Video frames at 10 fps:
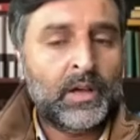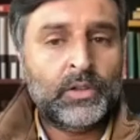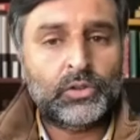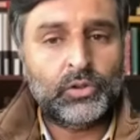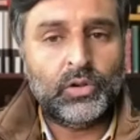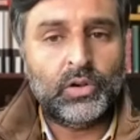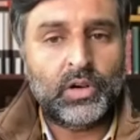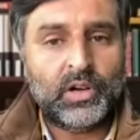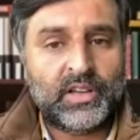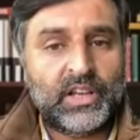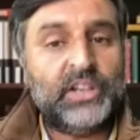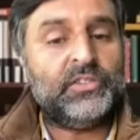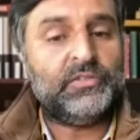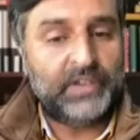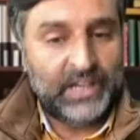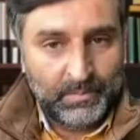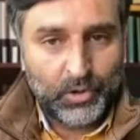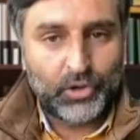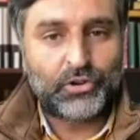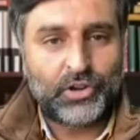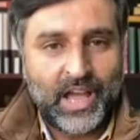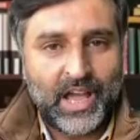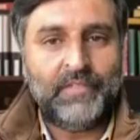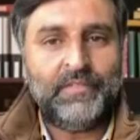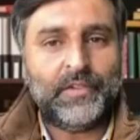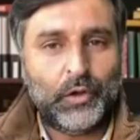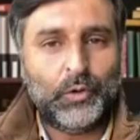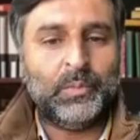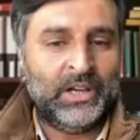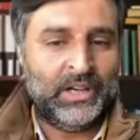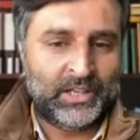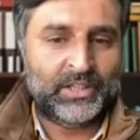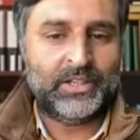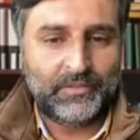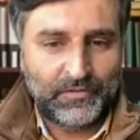So it is very important to have human touch.